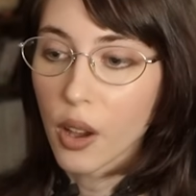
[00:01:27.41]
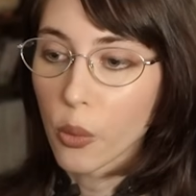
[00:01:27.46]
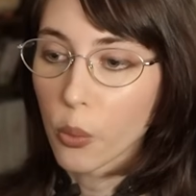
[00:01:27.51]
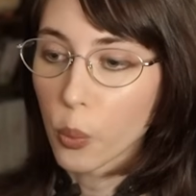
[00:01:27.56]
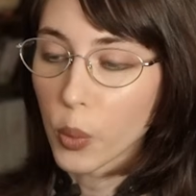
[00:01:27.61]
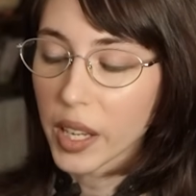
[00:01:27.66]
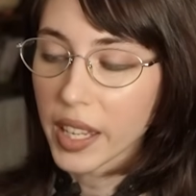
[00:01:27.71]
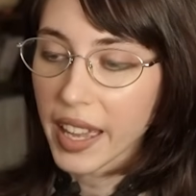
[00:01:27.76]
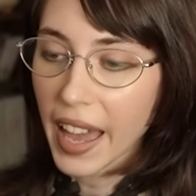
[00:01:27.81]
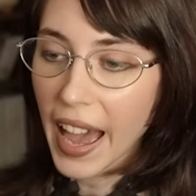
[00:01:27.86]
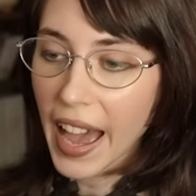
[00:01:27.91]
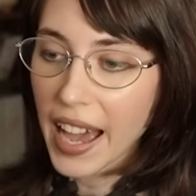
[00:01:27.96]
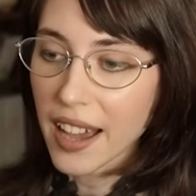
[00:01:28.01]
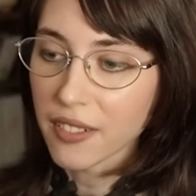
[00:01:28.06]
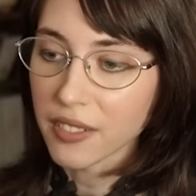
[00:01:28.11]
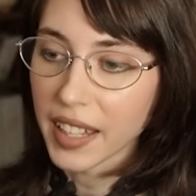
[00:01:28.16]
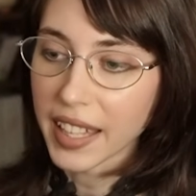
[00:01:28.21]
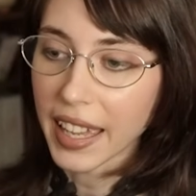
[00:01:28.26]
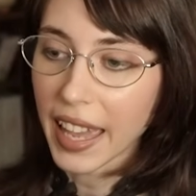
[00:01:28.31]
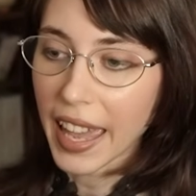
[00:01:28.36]
We
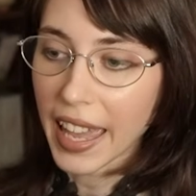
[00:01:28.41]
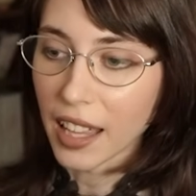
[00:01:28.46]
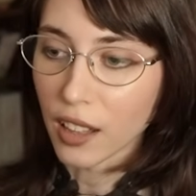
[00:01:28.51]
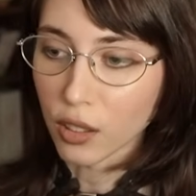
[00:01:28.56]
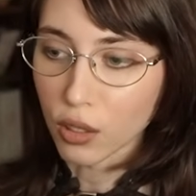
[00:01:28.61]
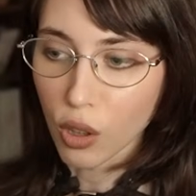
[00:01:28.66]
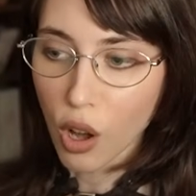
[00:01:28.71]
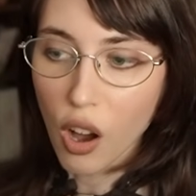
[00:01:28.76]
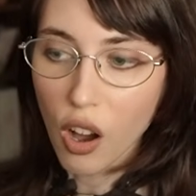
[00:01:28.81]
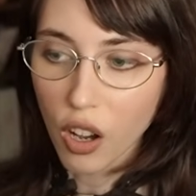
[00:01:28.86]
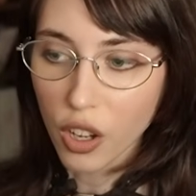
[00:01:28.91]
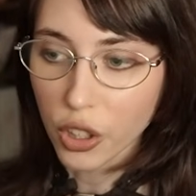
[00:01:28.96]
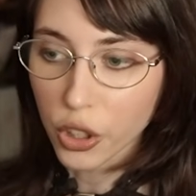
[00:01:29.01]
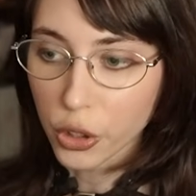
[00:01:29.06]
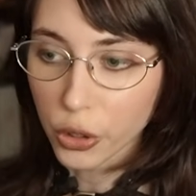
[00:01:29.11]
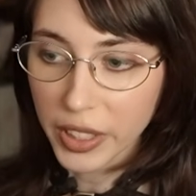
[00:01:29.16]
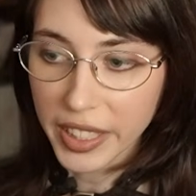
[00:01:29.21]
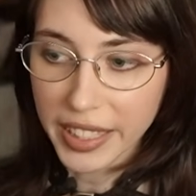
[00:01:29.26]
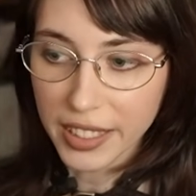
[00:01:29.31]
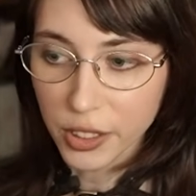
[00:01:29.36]
have like a long
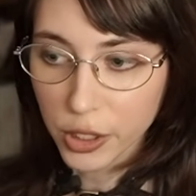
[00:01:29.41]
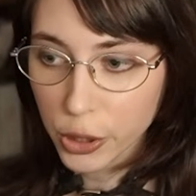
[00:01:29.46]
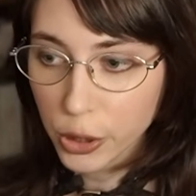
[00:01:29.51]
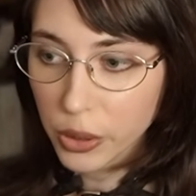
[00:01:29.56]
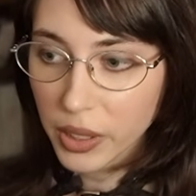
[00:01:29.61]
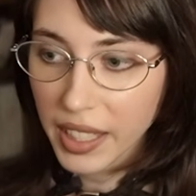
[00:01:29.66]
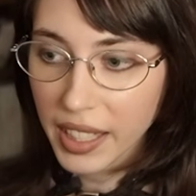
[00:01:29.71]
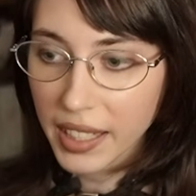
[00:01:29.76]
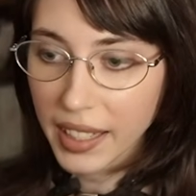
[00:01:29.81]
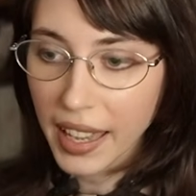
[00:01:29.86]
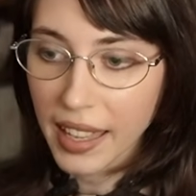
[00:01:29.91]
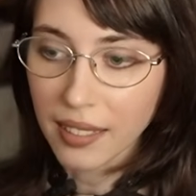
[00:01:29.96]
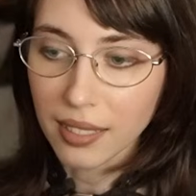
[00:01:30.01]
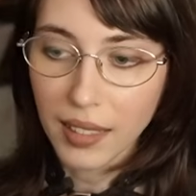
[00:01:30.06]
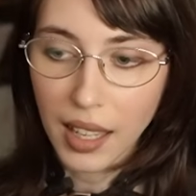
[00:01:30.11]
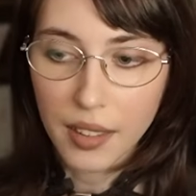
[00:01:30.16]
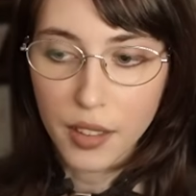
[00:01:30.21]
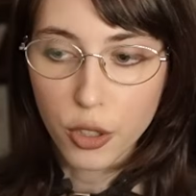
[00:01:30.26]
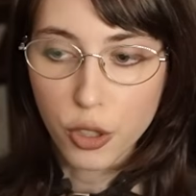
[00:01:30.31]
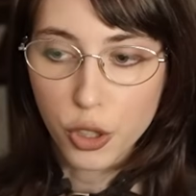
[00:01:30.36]
green tunic and
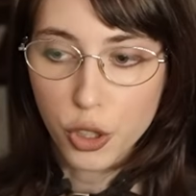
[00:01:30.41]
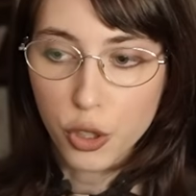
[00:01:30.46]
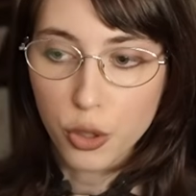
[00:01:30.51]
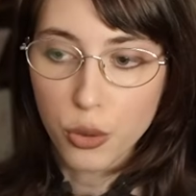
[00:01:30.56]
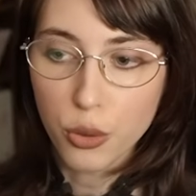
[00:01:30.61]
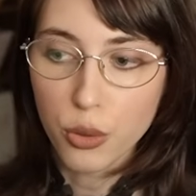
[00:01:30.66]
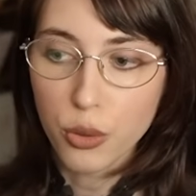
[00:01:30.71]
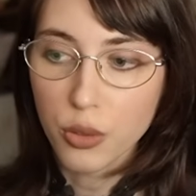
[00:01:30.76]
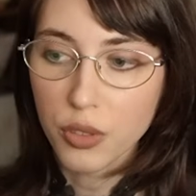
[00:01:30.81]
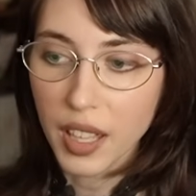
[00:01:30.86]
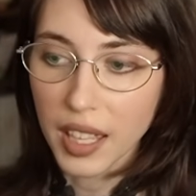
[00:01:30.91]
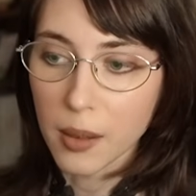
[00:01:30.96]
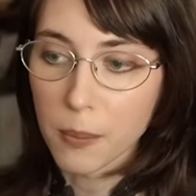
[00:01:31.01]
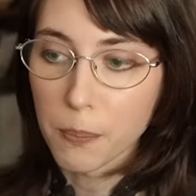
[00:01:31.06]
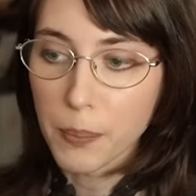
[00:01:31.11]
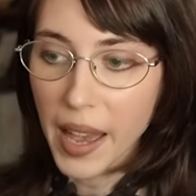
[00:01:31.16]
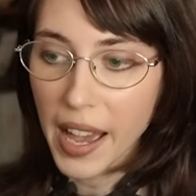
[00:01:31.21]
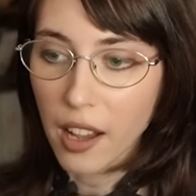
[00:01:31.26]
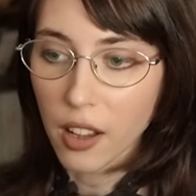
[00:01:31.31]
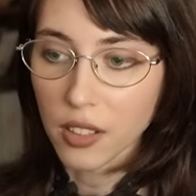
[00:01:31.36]
leather shoes
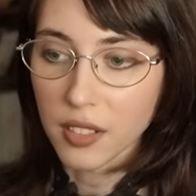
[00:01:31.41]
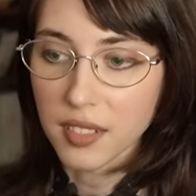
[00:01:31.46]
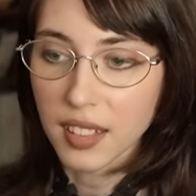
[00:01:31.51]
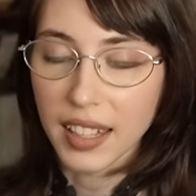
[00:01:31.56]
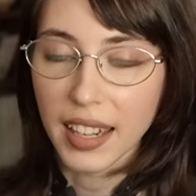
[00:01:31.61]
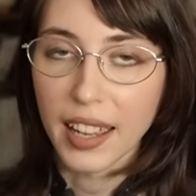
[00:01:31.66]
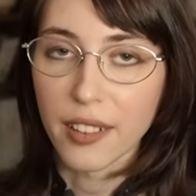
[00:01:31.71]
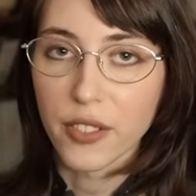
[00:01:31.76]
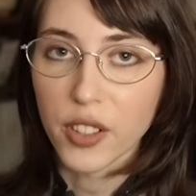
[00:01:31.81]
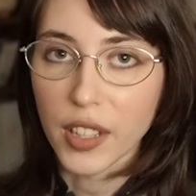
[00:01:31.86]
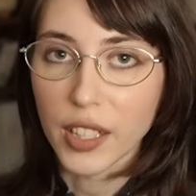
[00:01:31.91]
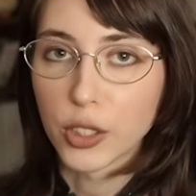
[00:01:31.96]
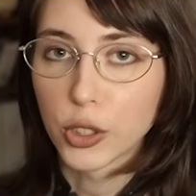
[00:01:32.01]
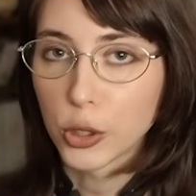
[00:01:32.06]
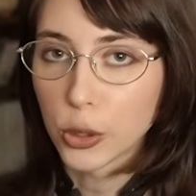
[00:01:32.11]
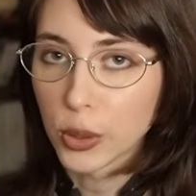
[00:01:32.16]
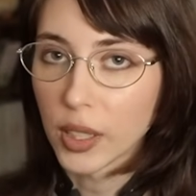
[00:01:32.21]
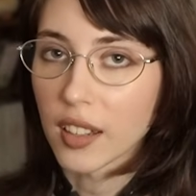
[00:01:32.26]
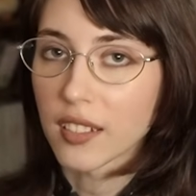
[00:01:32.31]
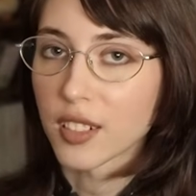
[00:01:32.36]
and belts, and I feel like
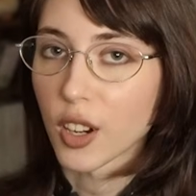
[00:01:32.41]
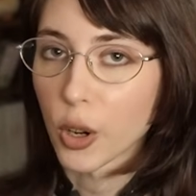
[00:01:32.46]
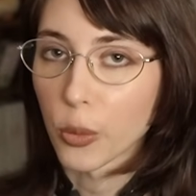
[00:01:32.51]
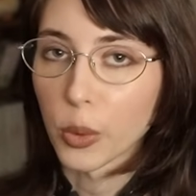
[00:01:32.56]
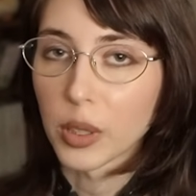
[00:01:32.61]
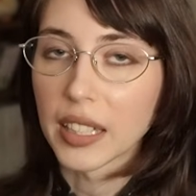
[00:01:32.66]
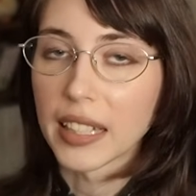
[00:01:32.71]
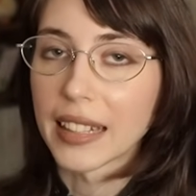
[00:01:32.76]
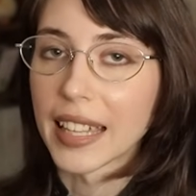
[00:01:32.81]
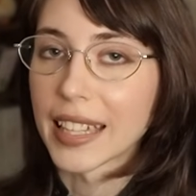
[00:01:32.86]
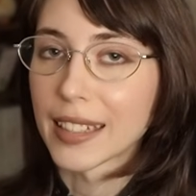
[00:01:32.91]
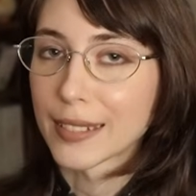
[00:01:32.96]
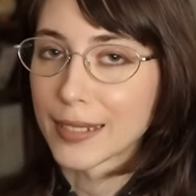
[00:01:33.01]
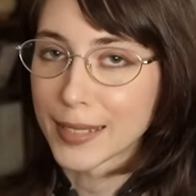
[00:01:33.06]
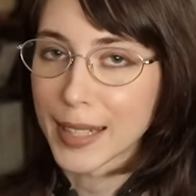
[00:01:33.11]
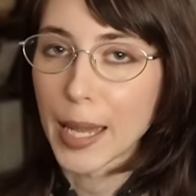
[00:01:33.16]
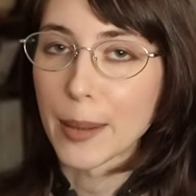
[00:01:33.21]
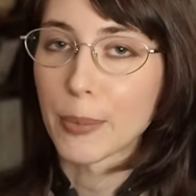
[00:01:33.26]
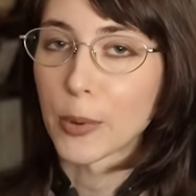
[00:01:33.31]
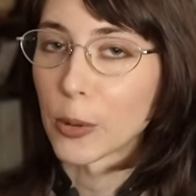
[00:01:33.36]
tunics are really like
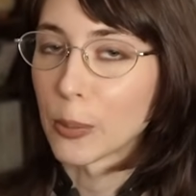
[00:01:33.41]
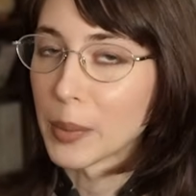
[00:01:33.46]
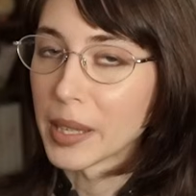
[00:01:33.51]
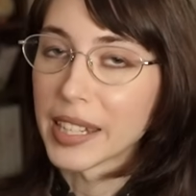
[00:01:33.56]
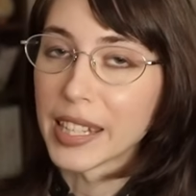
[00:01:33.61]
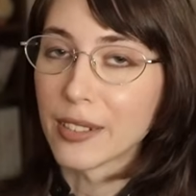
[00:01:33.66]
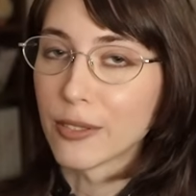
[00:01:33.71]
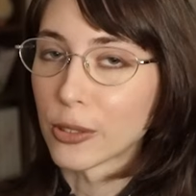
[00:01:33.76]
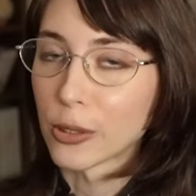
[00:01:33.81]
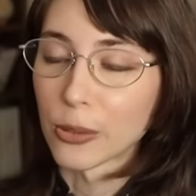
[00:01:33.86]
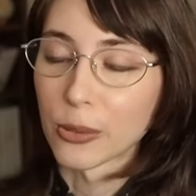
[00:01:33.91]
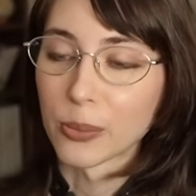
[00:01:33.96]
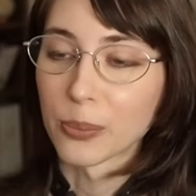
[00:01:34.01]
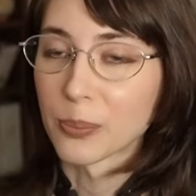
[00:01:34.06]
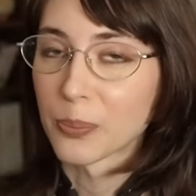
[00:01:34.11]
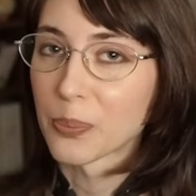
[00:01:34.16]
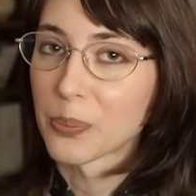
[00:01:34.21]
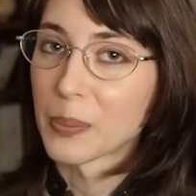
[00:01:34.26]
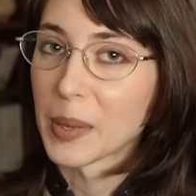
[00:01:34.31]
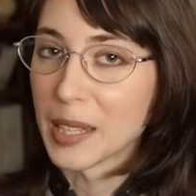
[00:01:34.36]
staple medieval
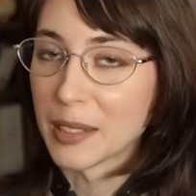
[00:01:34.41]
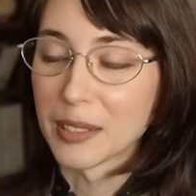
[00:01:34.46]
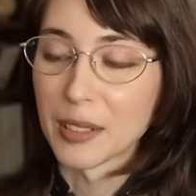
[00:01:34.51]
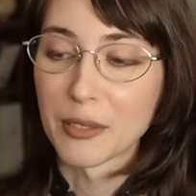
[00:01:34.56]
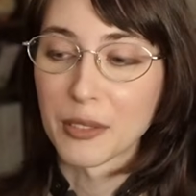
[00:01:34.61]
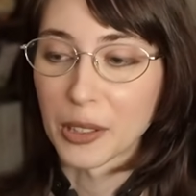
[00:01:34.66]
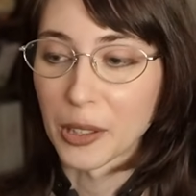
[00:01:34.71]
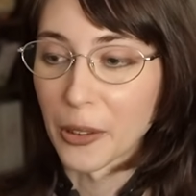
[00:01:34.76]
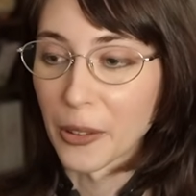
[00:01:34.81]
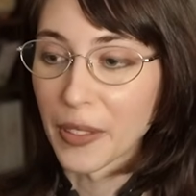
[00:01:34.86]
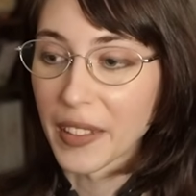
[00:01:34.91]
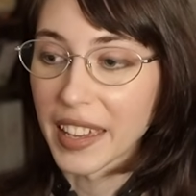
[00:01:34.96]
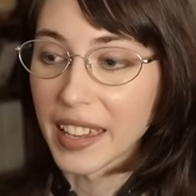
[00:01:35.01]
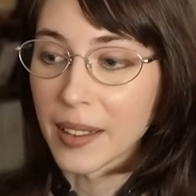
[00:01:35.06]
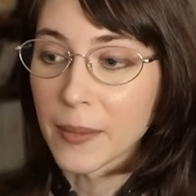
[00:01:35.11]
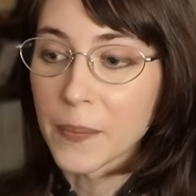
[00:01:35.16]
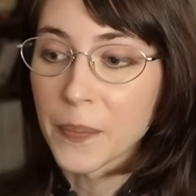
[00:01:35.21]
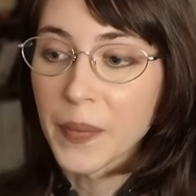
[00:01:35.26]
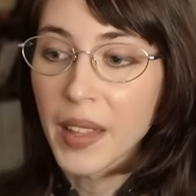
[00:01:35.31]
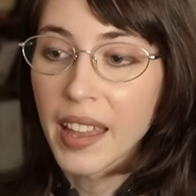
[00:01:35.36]
piece of
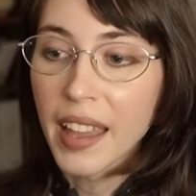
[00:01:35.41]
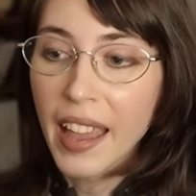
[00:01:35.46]
clothing.